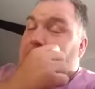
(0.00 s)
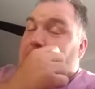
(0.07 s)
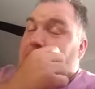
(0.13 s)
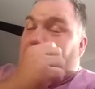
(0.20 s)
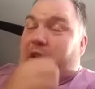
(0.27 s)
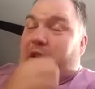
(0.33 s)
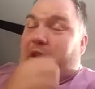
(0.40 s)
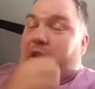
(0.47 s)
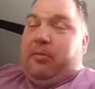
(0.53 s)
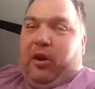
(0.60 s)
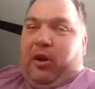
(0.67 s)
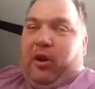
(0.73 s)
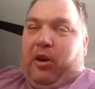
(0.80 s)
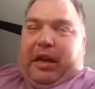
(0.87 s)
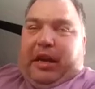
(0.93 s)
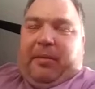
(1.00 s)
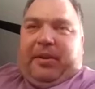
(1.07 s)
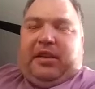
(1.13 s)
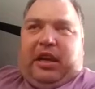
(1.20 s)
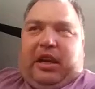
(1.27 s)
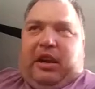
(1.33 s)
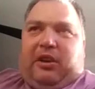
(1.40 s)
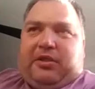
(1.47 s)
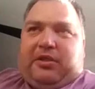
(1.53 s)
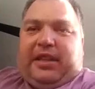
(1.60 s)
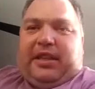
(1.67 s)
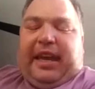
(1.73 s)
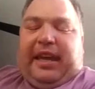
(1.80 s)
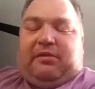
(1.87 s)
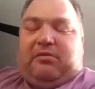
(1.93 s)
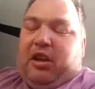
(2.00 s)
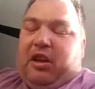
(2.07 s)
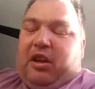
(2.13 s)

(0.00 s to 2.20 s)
So he might go up in class again,